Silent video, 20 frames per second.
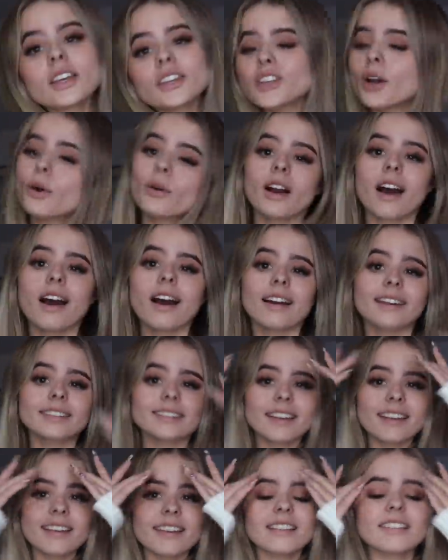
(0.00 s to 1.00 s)
Yo
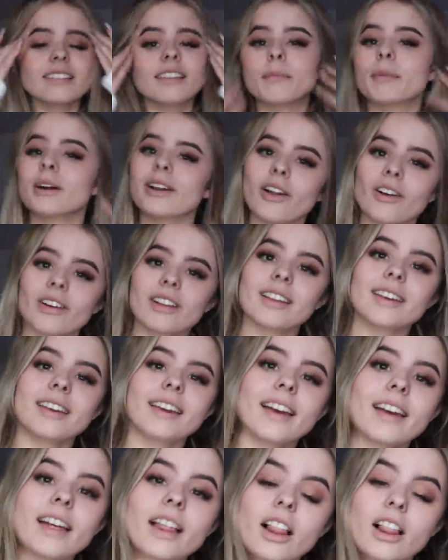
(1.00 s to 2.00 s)
guys, it is the McLoughlin
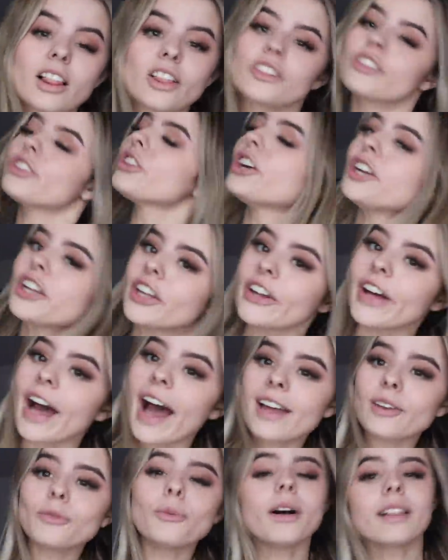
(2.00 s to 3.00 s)
girl
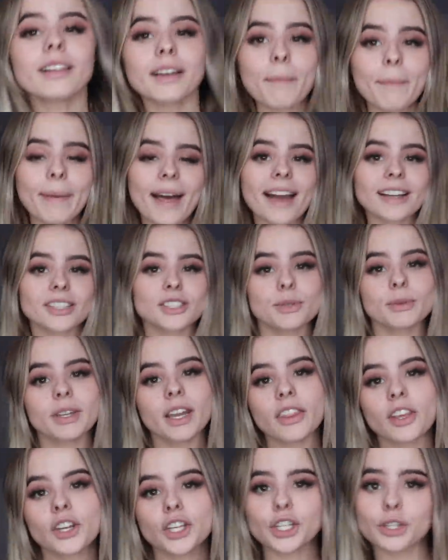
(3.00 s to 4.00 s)
and welcome back to
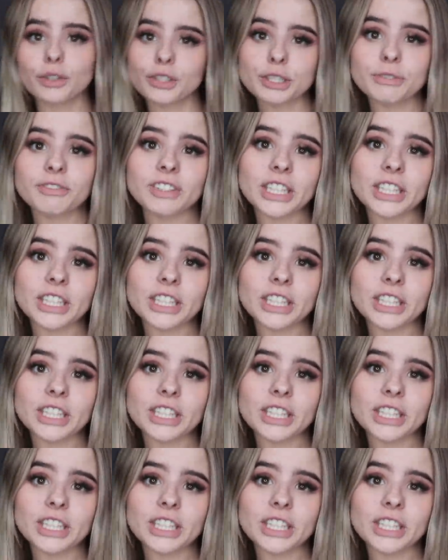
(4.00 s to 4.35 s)
another YouTube